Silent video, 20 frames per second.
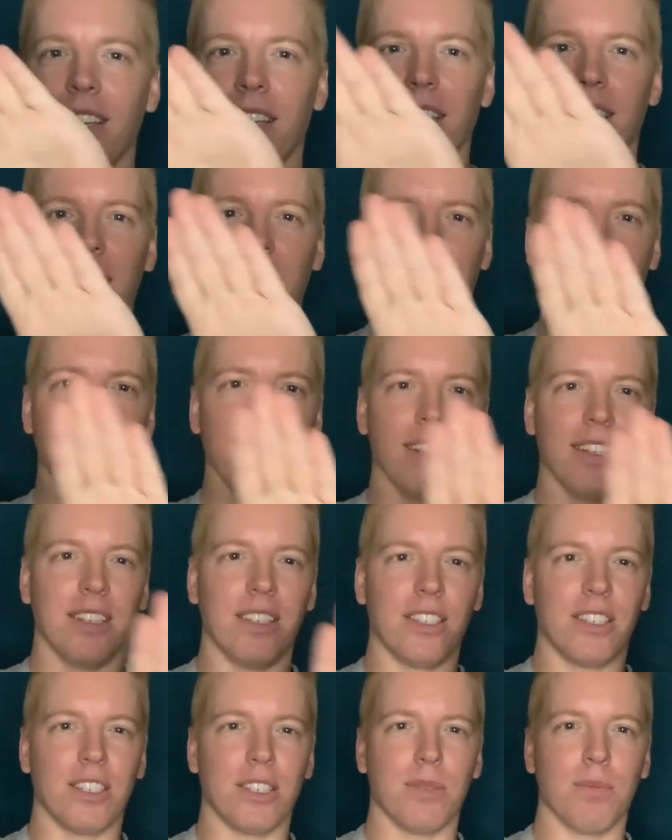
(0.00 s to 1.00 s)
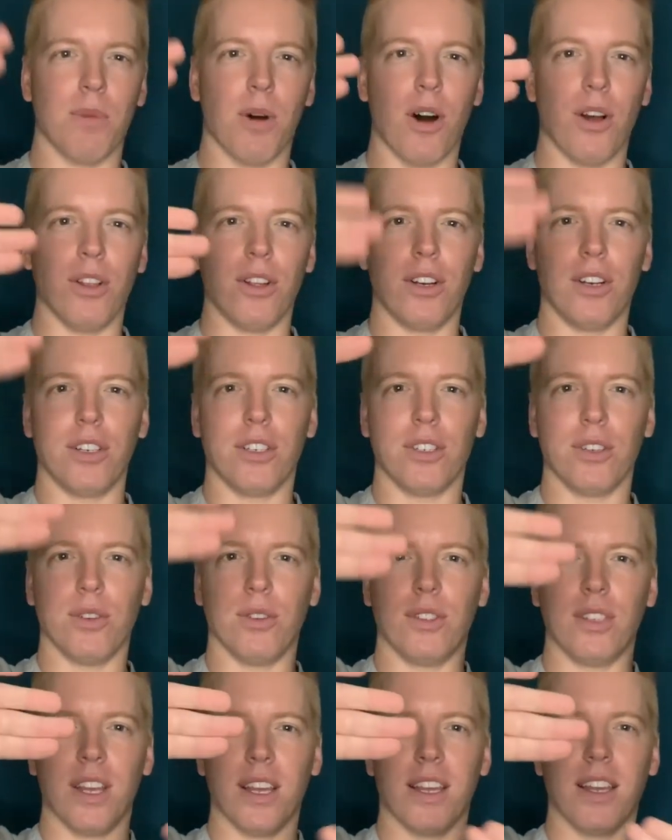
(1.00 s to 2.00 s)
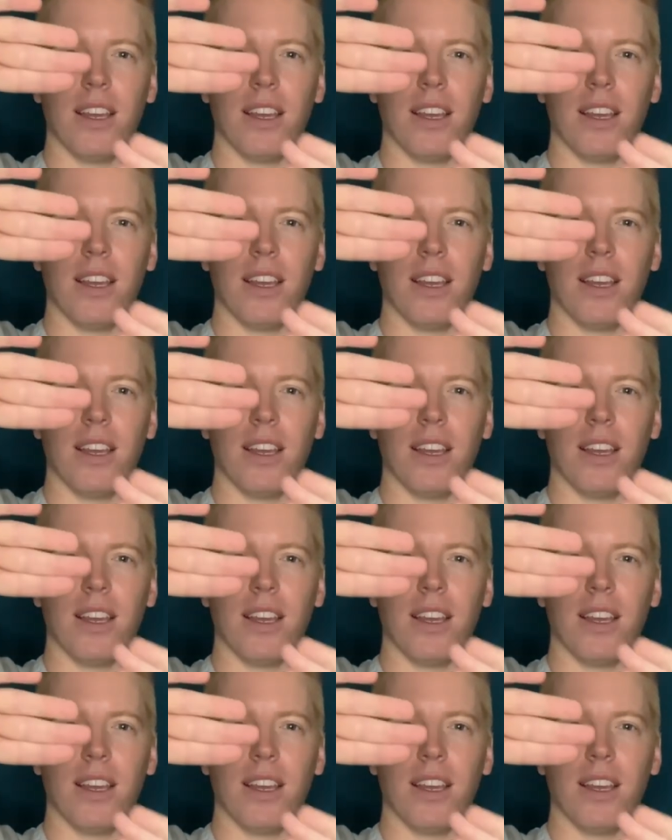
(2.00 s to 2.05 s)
and it gets smaller, so it's like